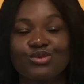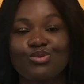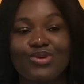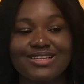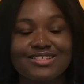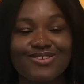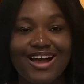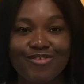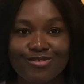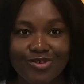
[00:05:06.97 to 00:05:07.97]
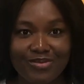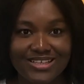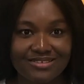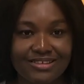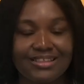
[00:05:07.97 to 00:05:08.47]
Once you have your information
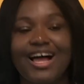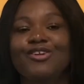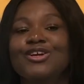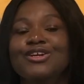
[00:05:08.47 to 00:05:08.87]
in cloud,